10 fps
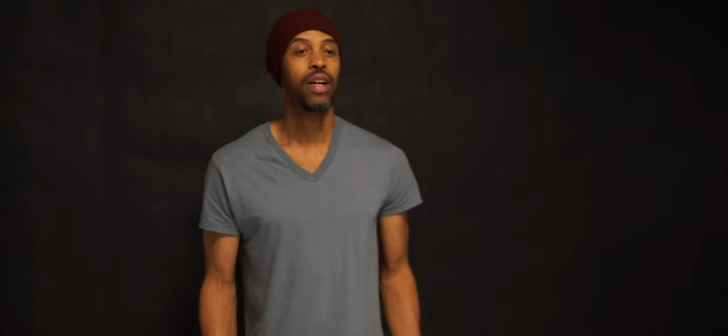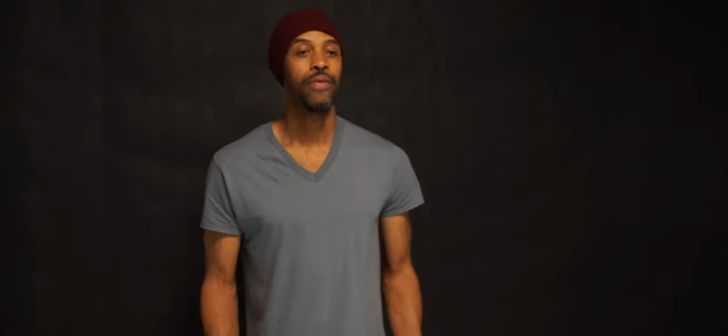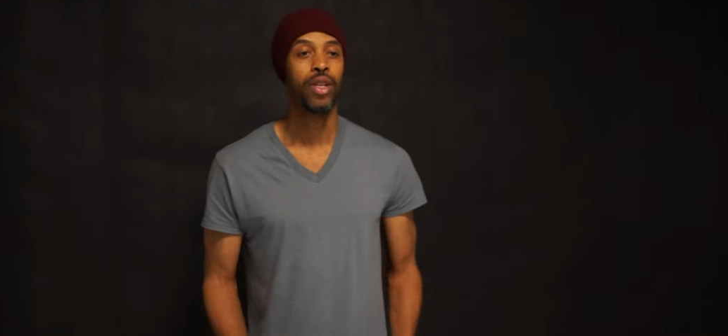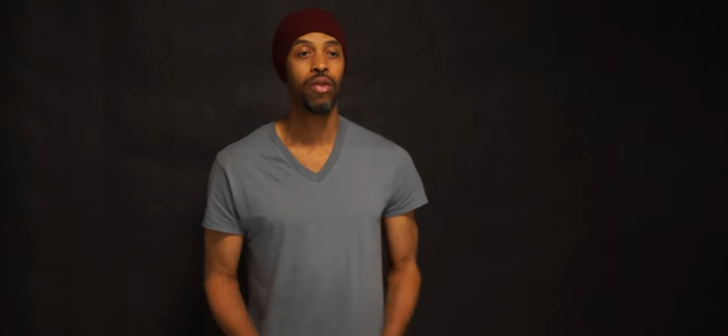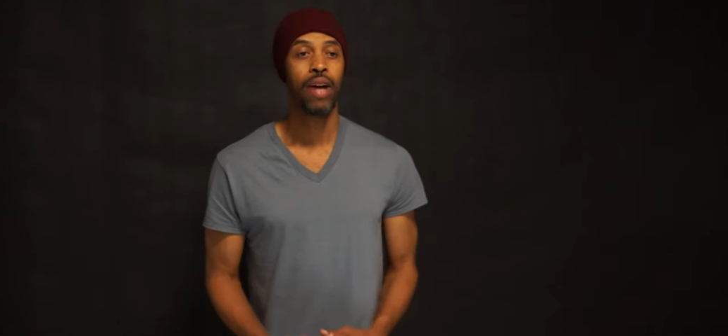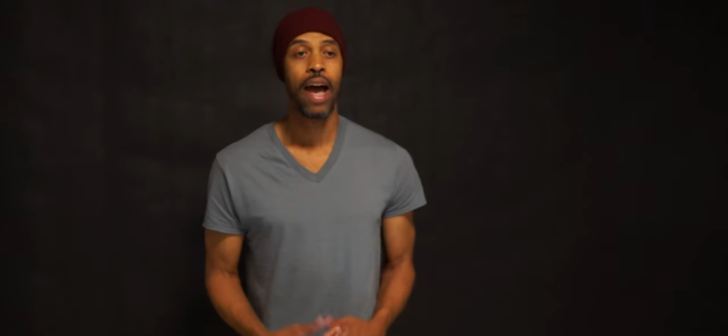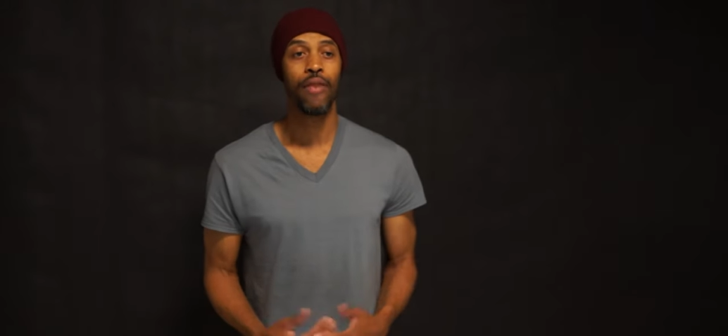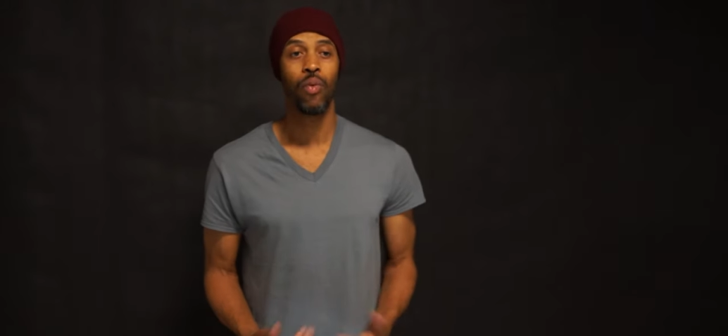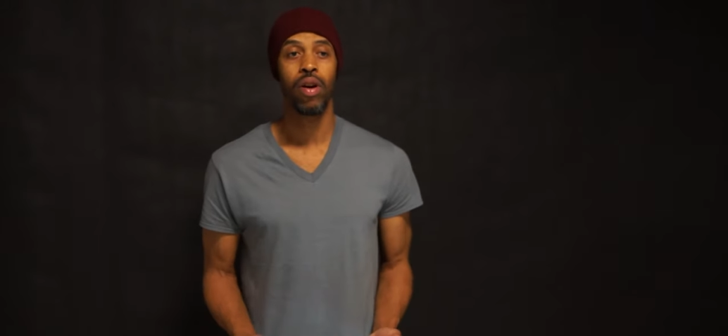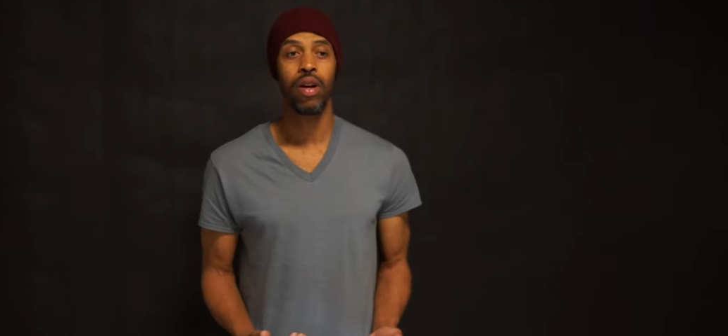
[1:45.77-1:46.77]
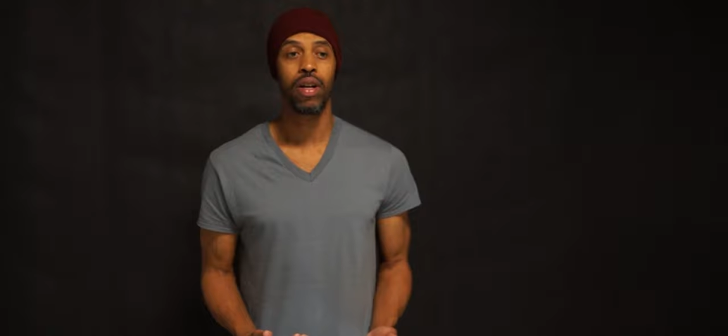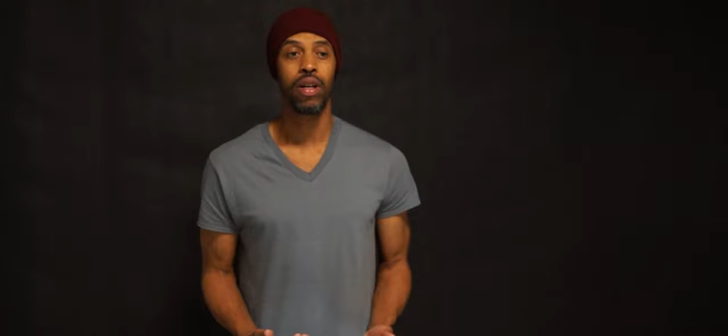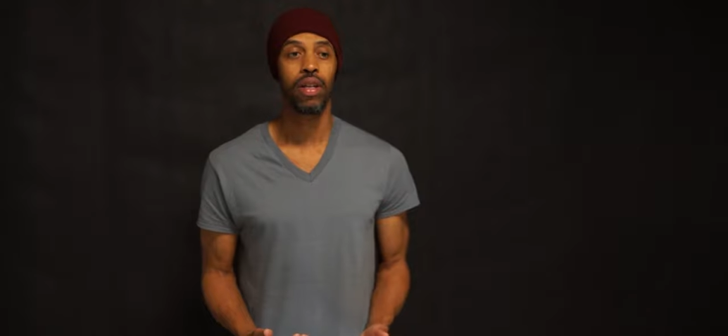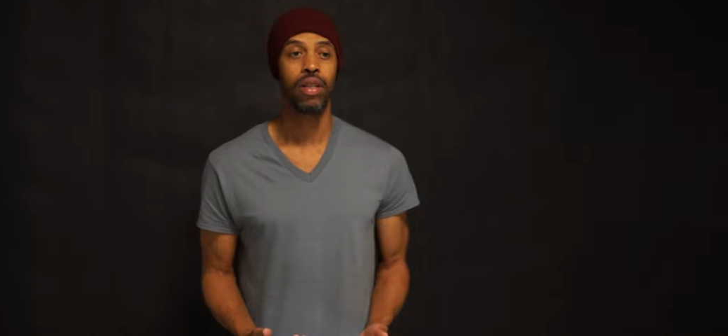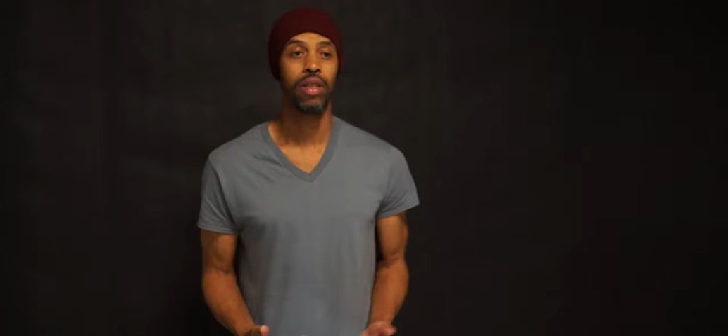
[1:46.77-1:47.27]
If you don't have work
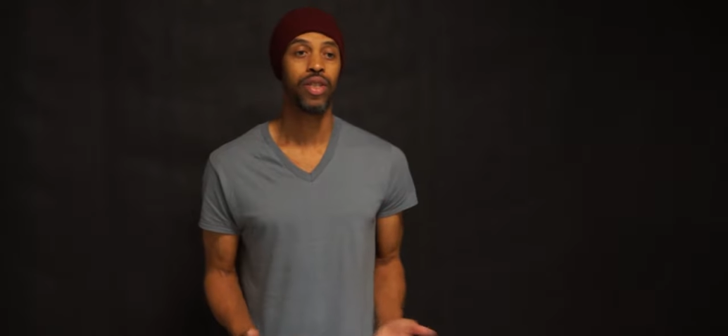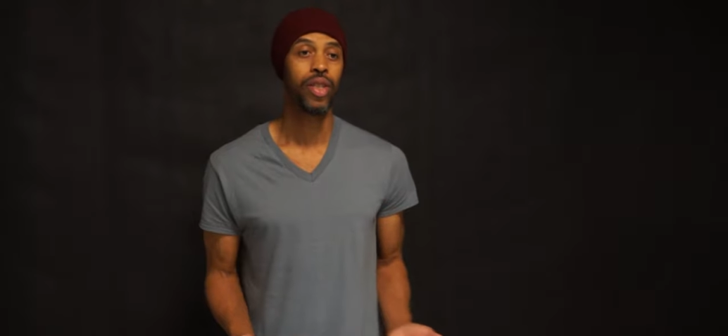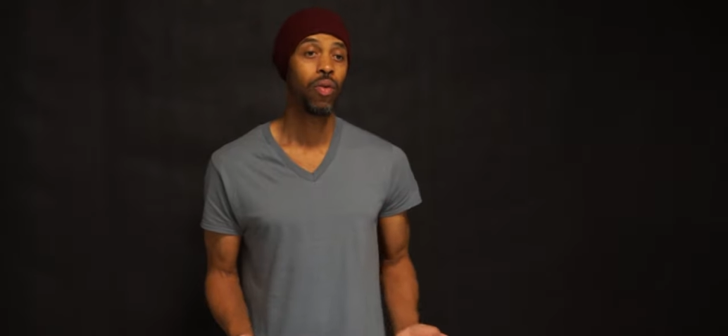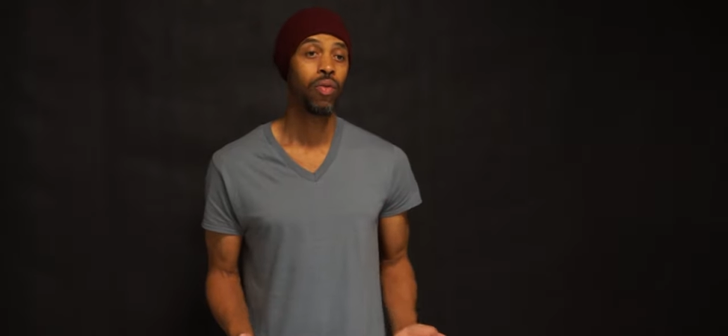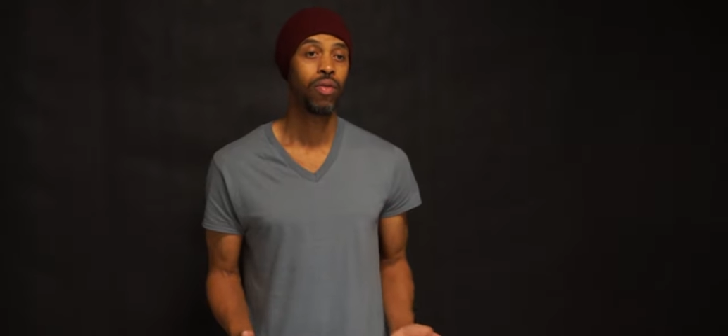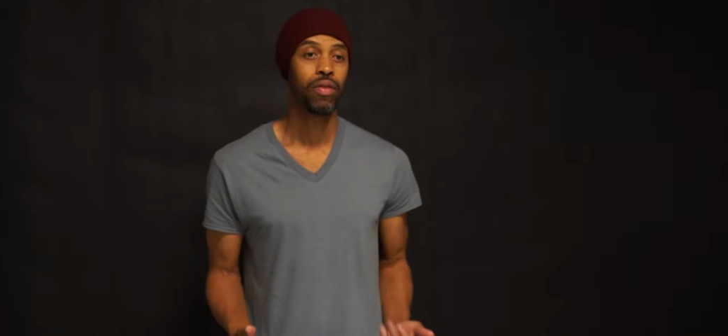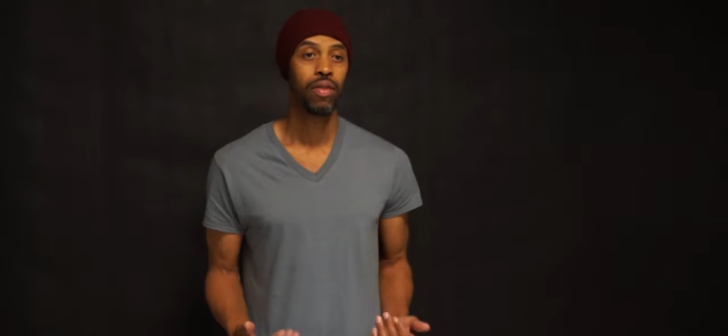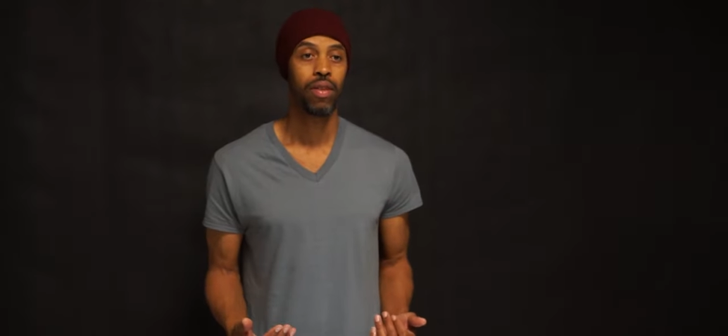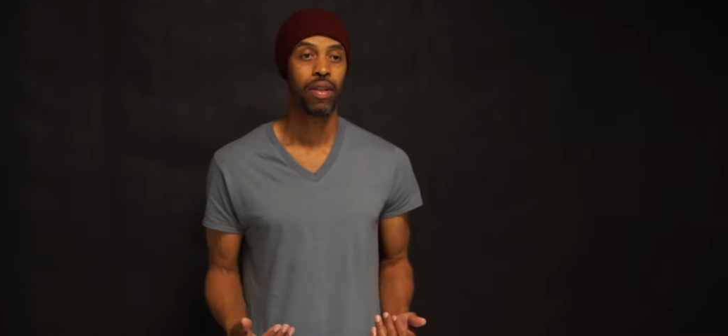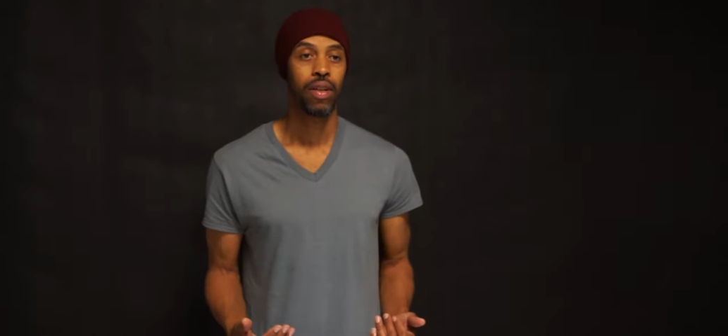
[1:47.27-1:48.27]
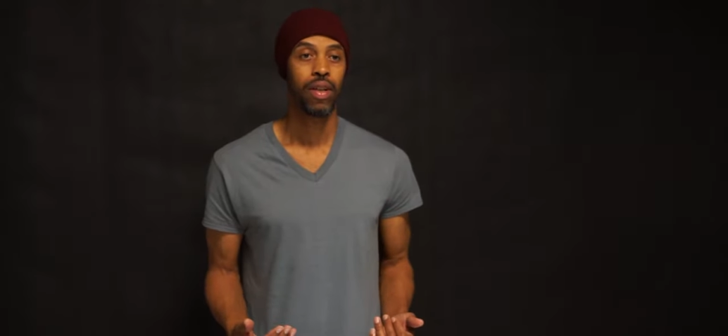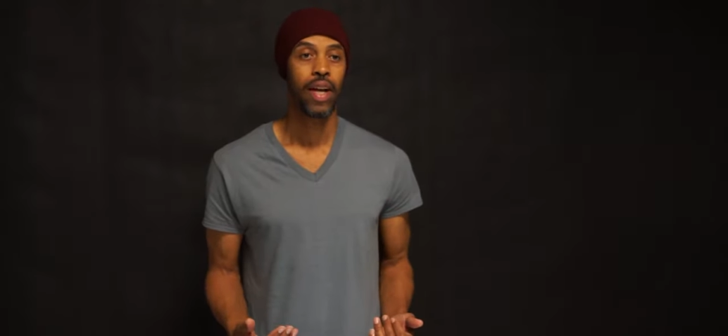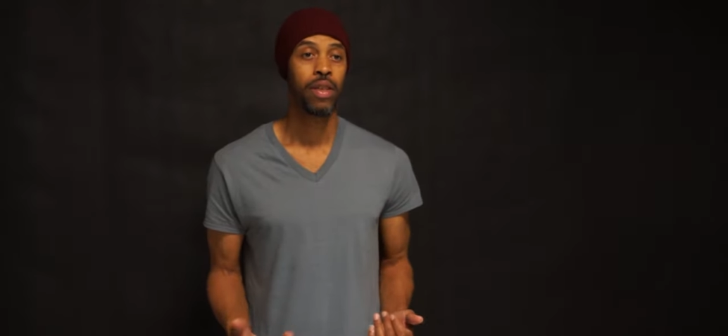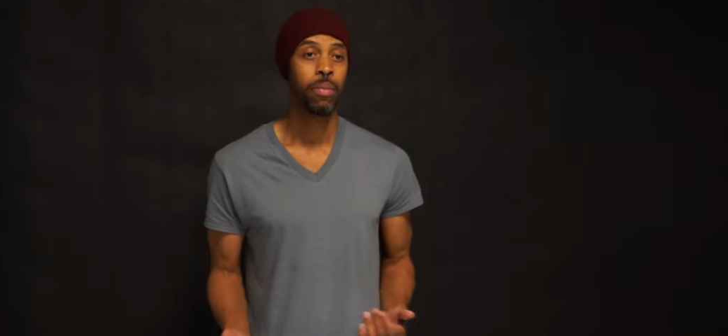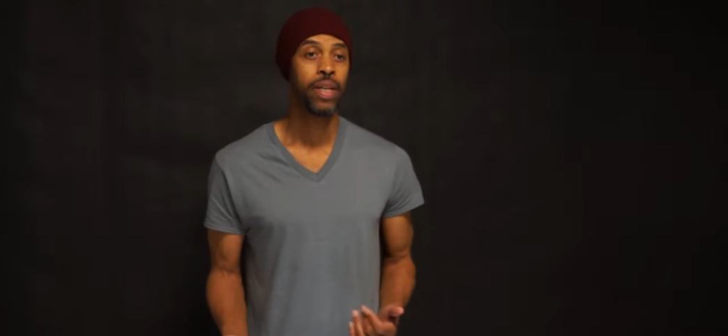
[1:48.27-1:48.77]
to show
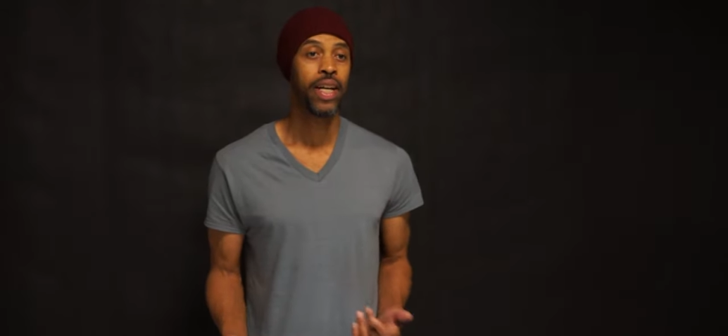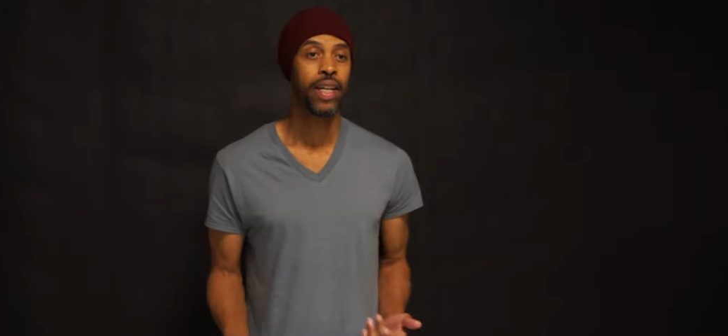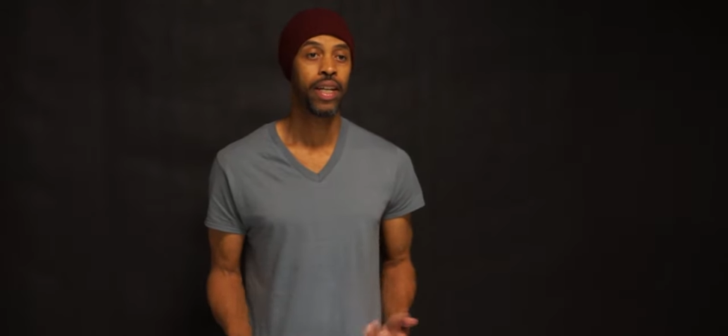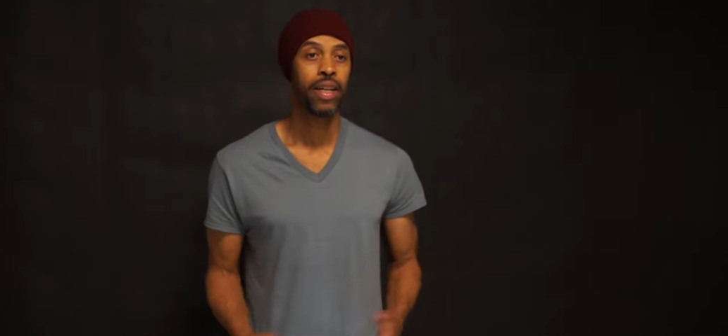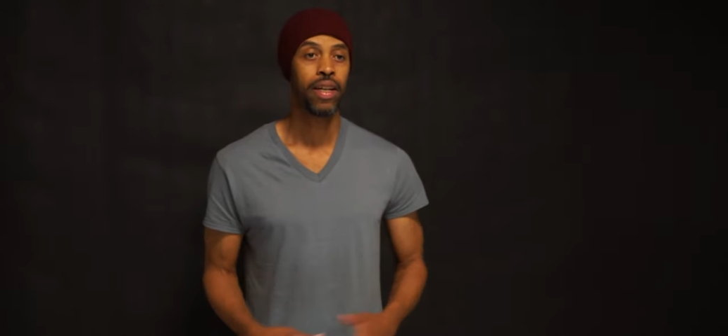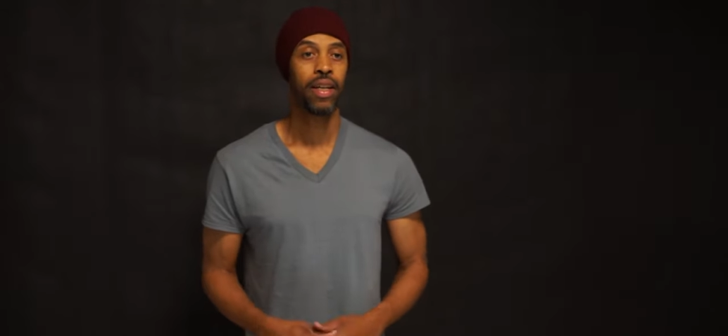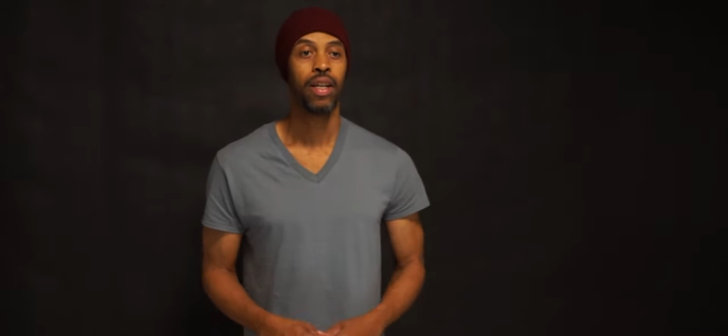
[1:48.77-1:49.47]
at the beginning,